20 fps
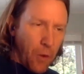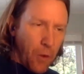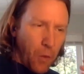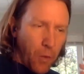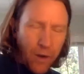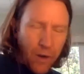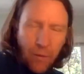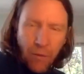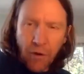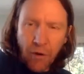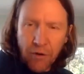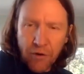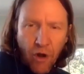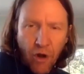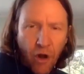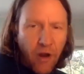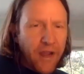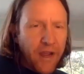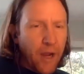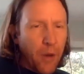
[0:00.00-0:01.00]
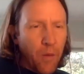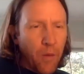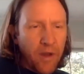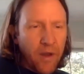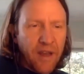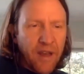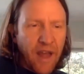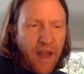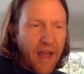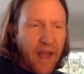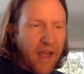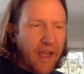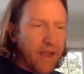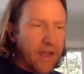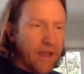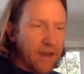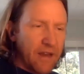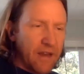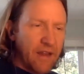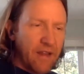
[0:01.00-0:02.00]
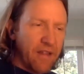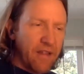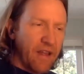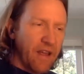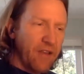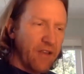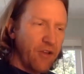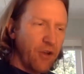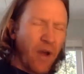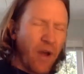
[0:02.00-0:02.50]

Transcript: we were talking one day and he said,